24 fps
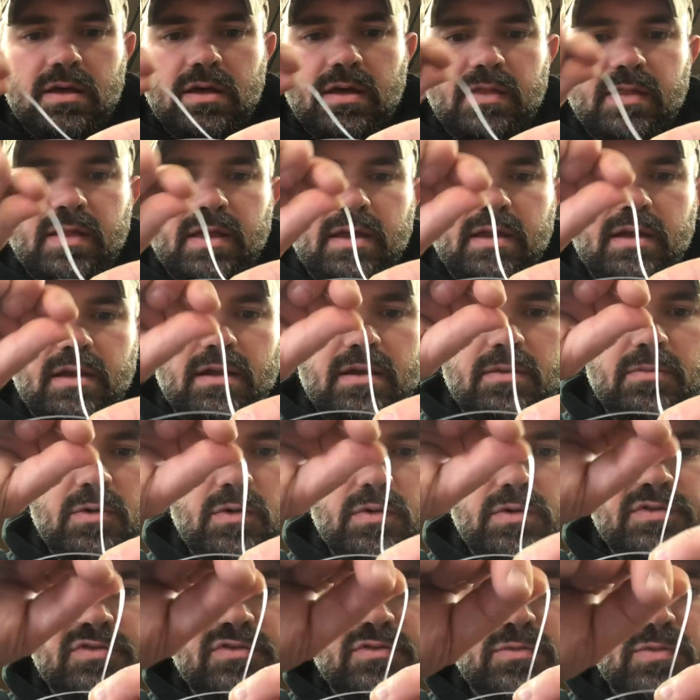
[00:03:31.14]
And then I'm
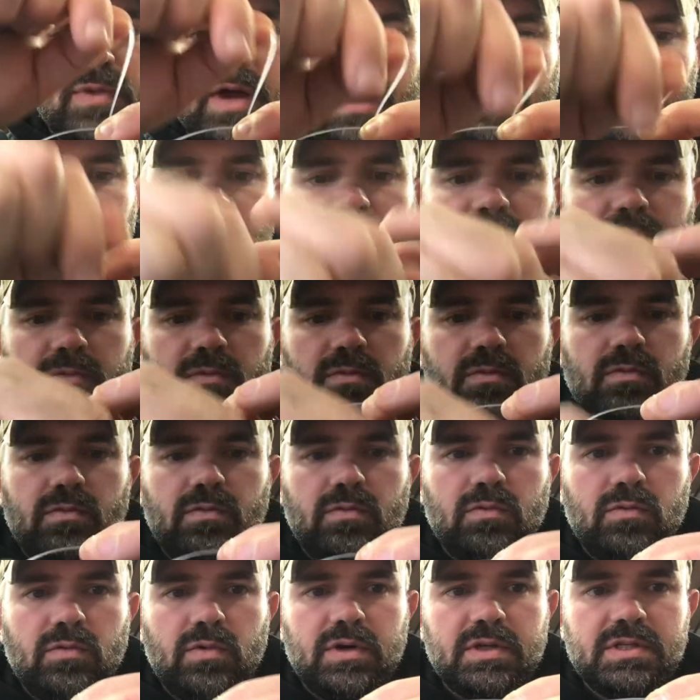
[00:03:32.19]
going to wrap it
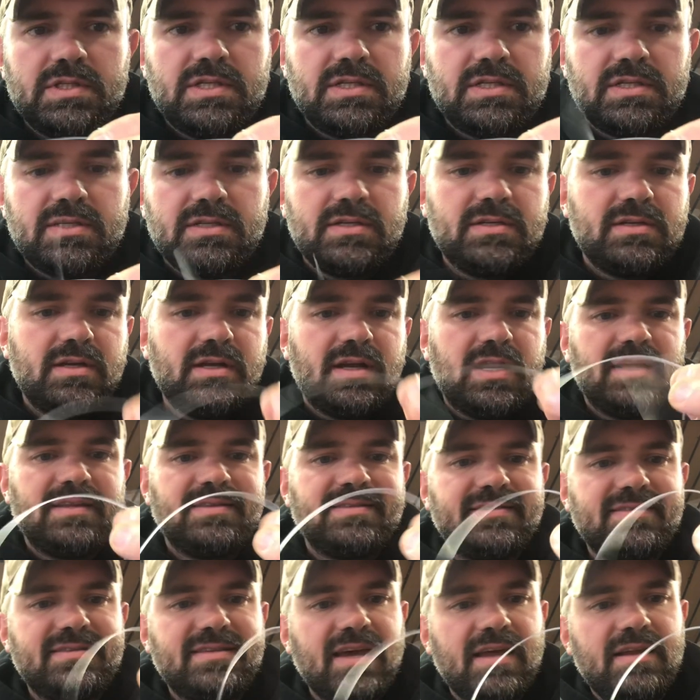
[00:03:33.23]
once. And I
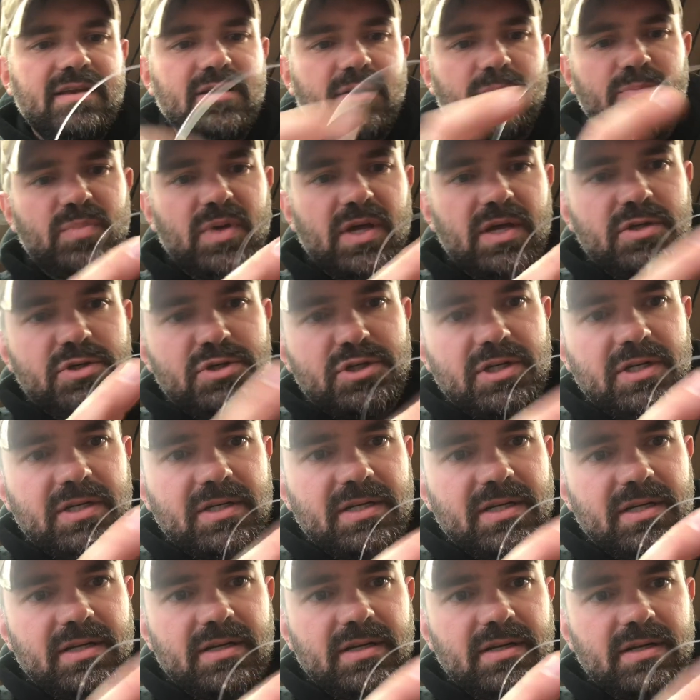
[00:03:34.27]
tend to pinch
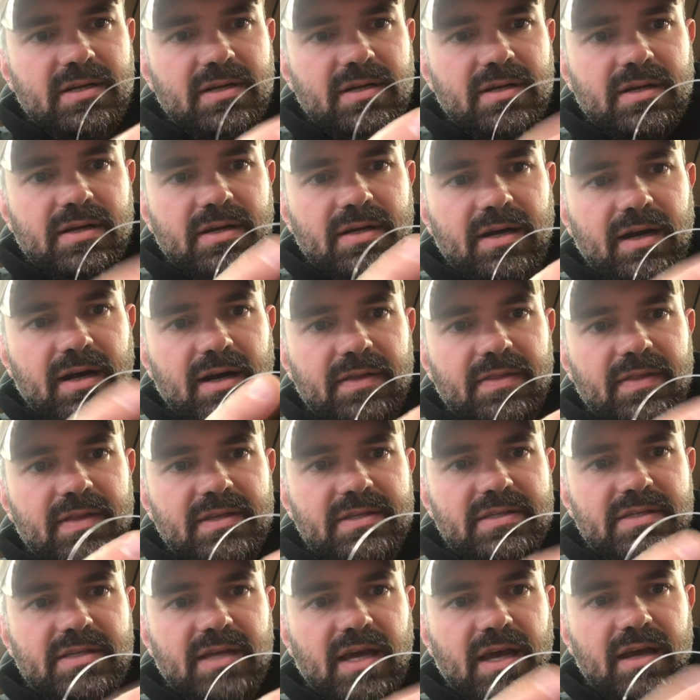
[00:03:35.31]
it on
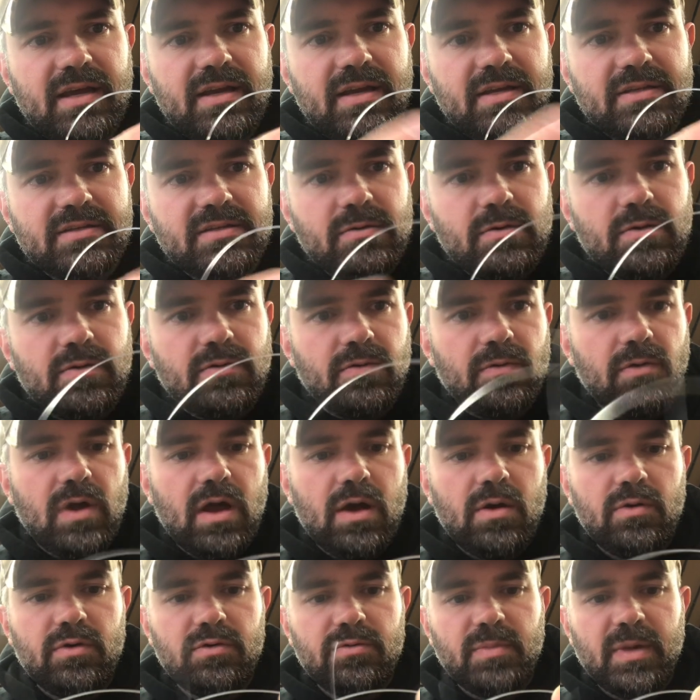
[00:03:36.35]
this side as I'm going
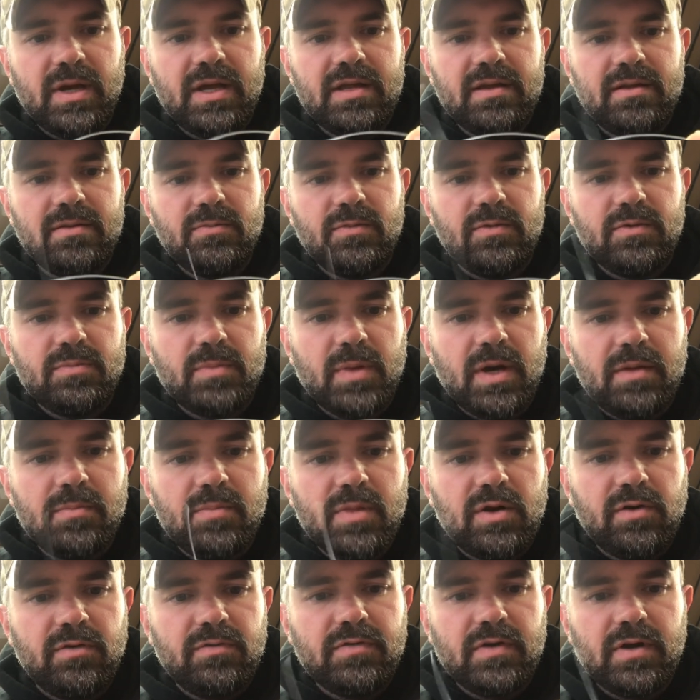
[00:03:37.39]
around with my with my
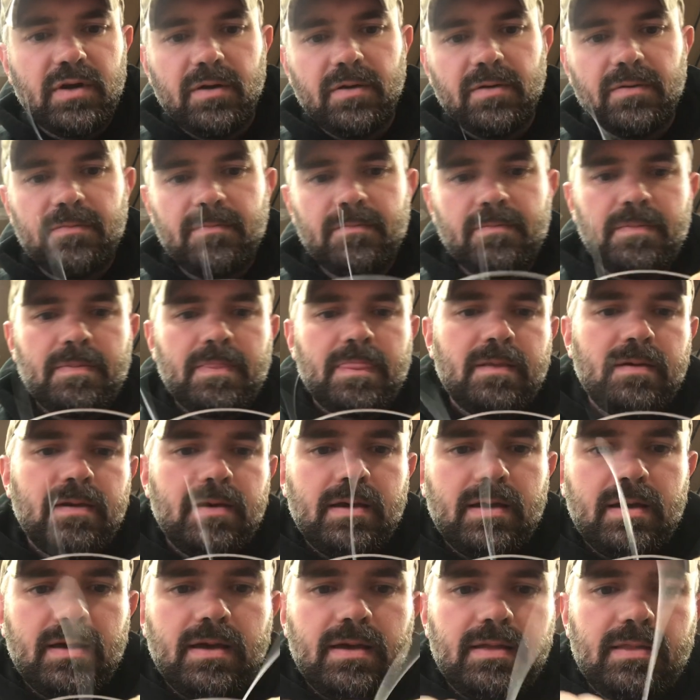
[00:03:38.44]
middle finger.
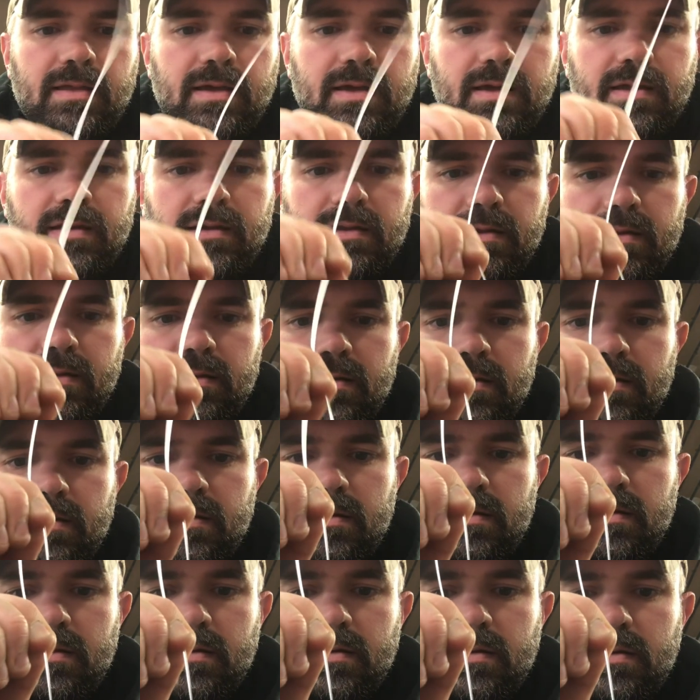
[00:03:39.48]
And then
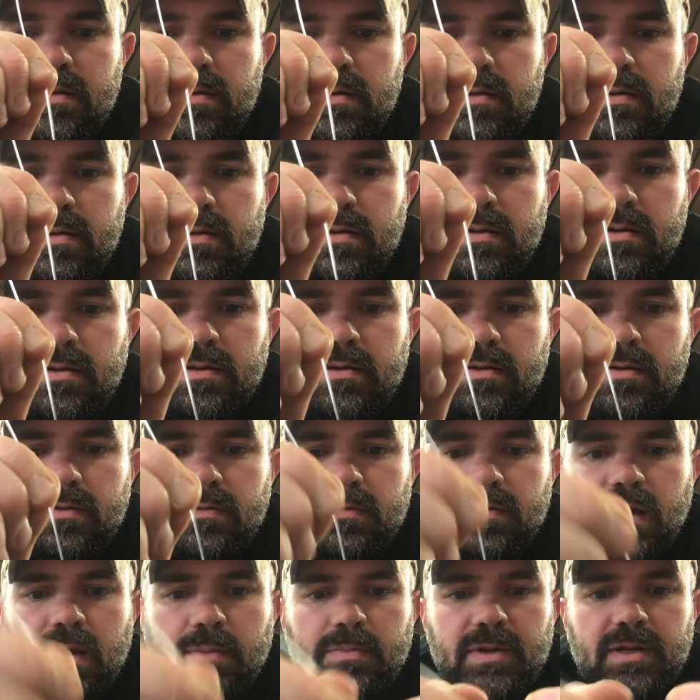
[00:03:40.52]

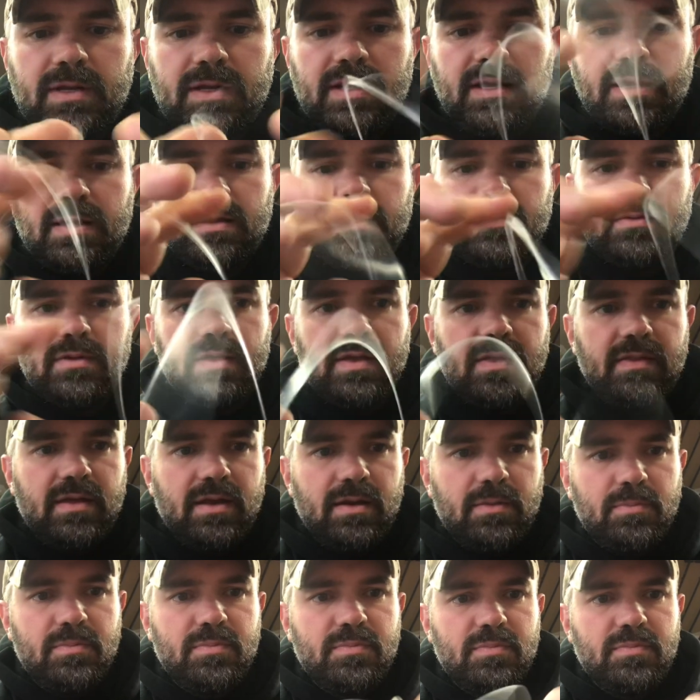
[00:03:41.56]
wrap it again. And
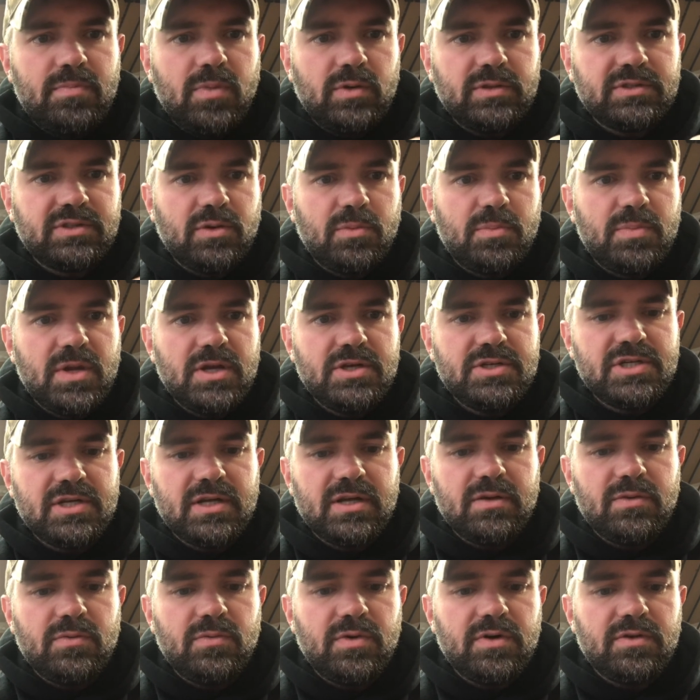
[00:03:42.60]
then I'm also
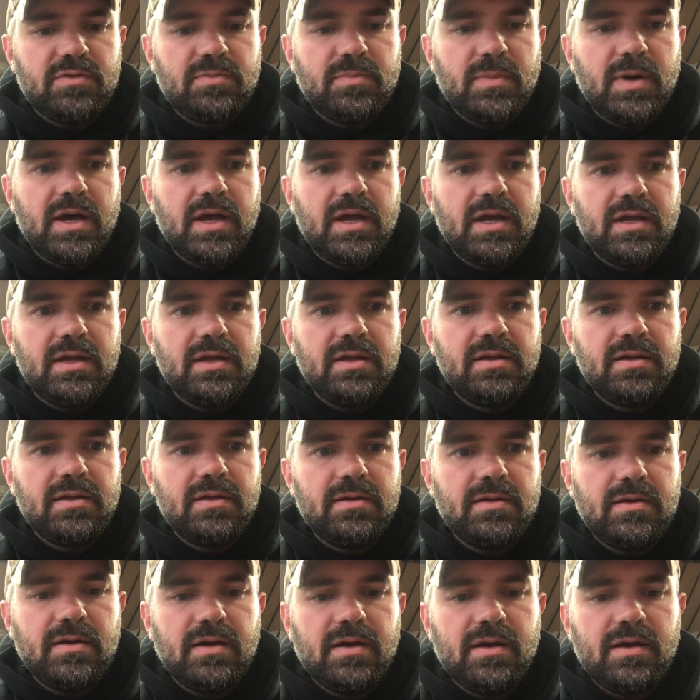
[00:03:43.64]
pinching it with my,
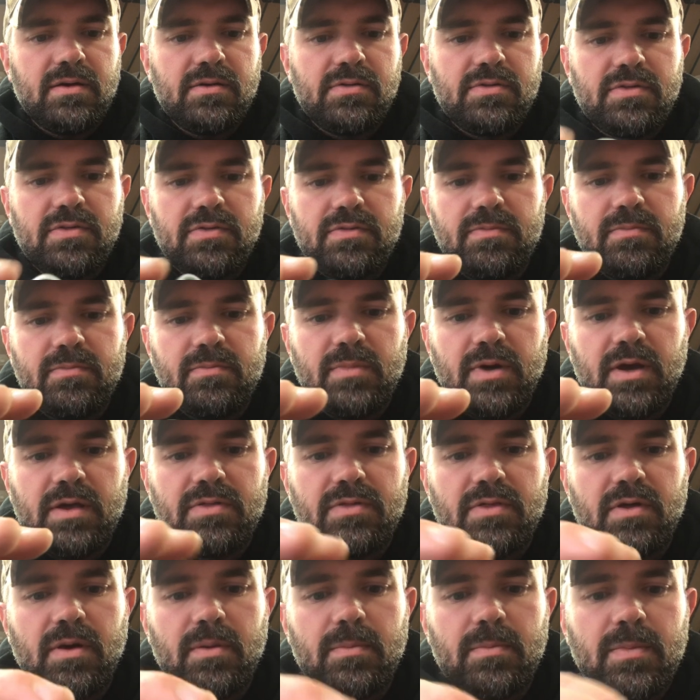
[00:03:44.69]
uh, th my
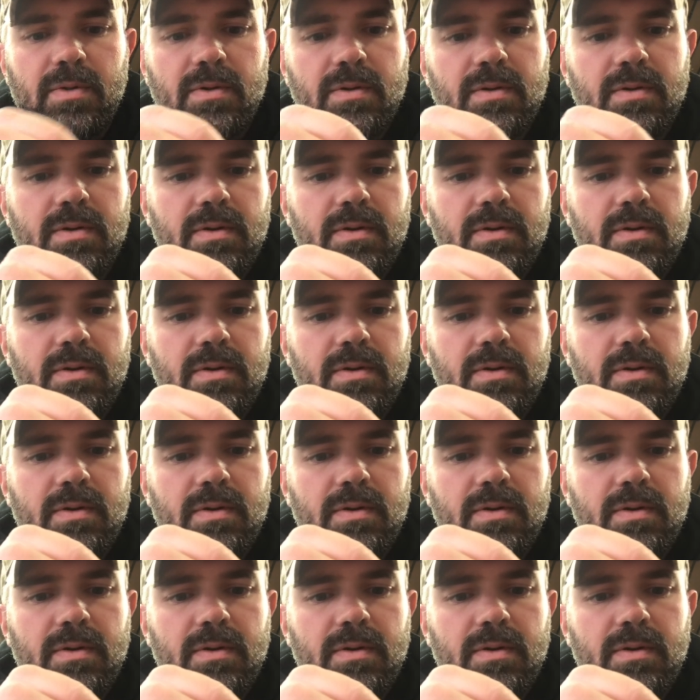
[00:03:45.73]
thumb.